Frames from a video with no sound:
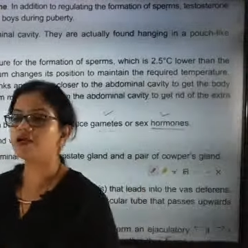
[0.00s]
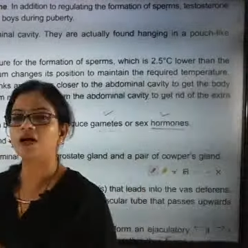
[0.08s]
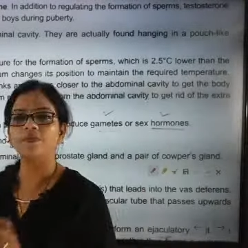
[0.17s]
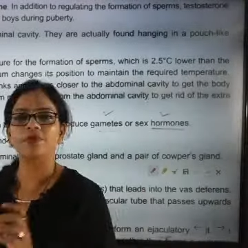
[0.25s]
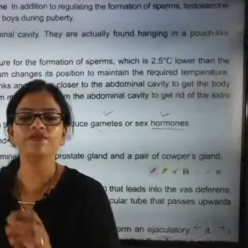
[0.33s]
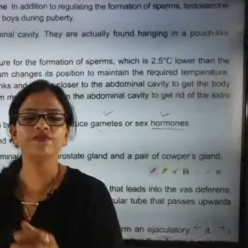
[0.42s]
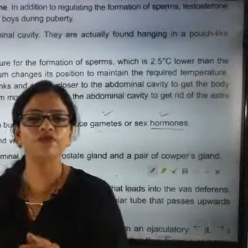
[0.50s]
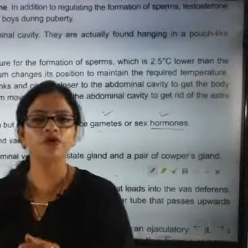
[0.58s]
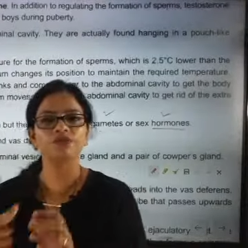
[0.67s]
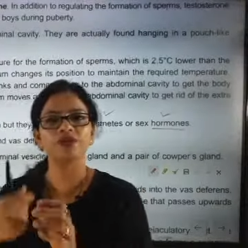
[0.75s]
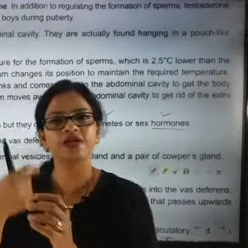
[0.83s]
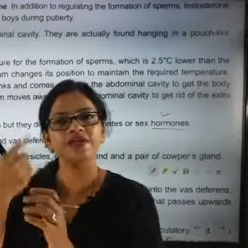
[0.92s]
coming
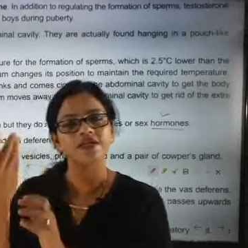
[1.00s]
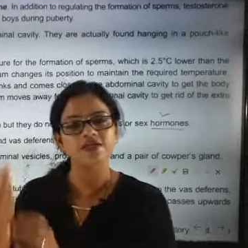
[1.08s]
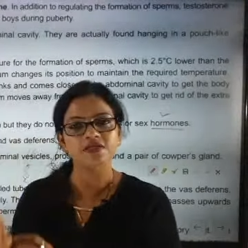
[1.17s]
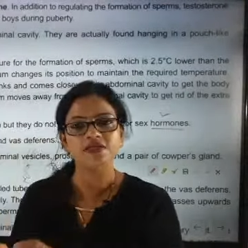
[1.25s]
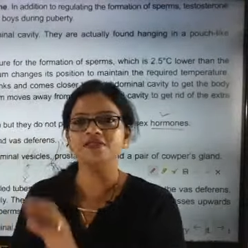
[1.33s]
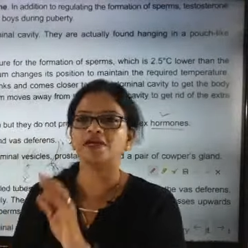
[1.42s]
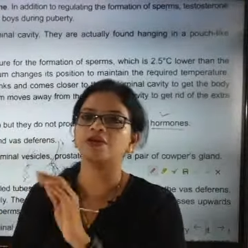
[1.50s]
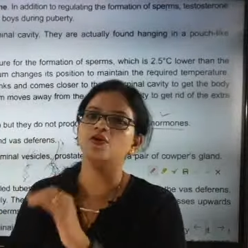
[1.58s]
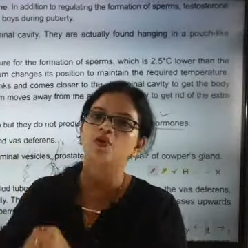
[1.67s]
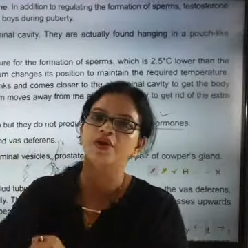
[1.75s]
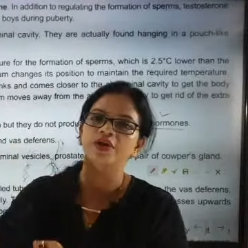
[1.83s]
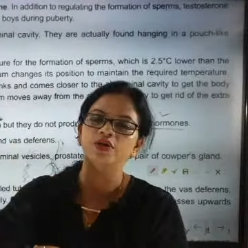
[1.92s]
from the testis and
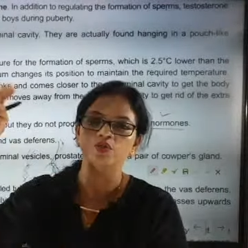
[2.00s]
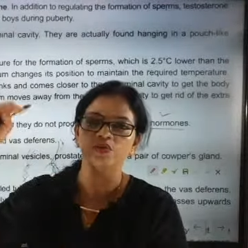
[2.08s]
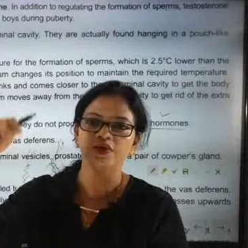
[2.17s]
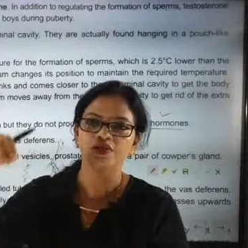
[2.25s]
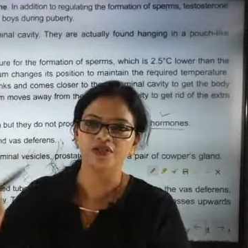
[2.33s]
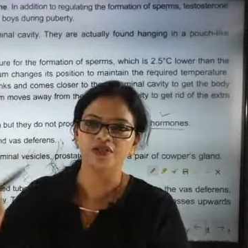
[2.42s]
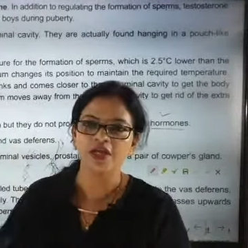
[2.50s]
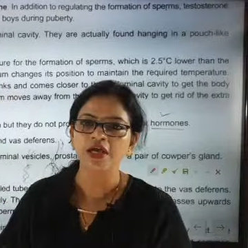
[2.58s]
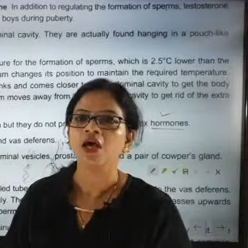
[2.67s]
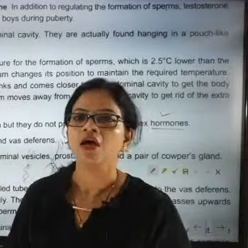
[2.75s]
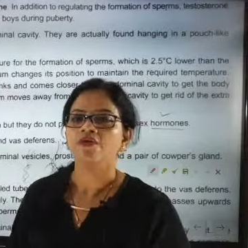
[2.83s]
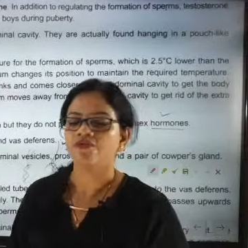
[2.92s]
going towards the
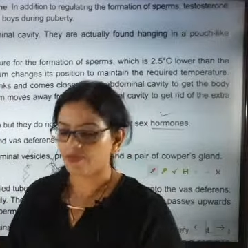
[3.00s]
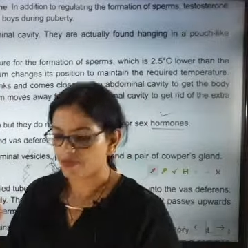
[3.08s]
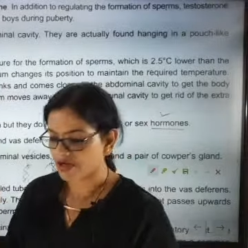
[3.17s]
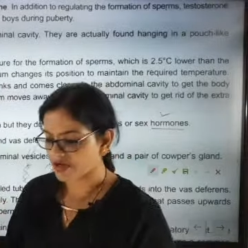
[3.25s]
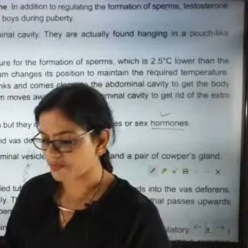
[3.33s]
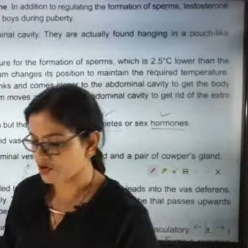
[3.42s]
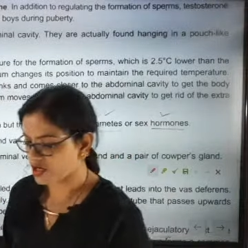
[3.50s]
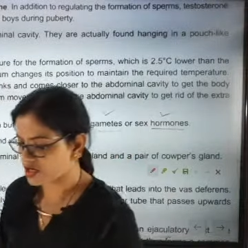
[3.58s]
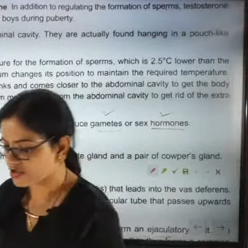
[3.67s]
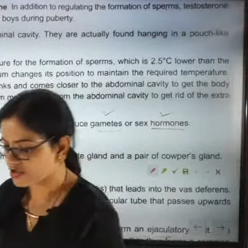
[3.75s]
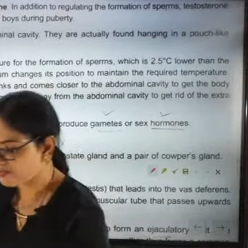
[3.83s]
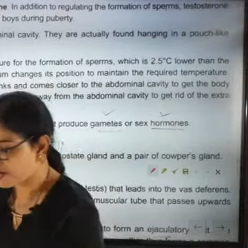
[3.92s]
female
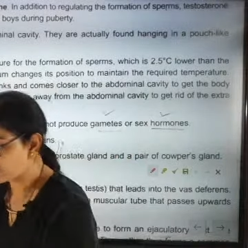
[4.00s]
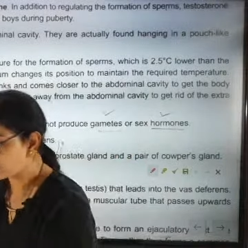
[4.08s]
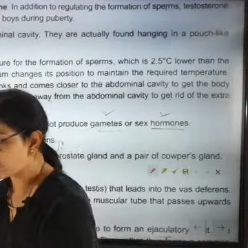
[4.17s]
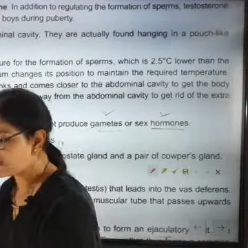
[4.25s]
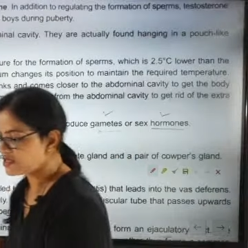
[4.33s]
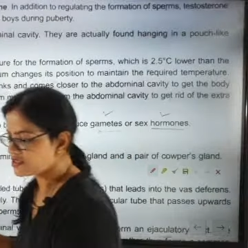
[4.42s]
reproductive part. That